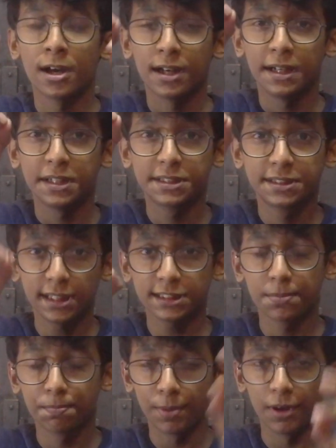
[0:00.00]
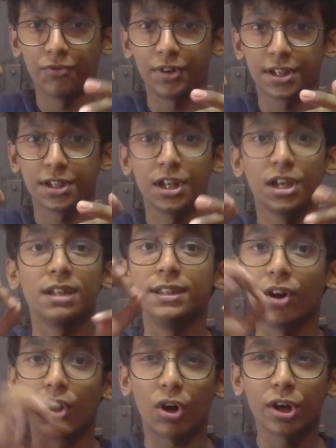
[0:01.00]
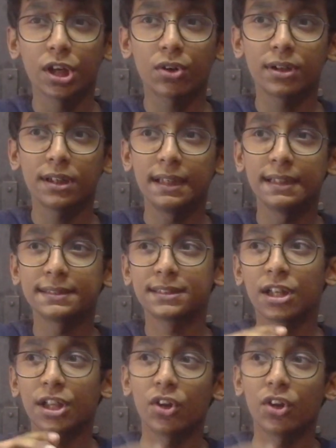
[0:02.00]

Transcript: it's just perfect. The audio is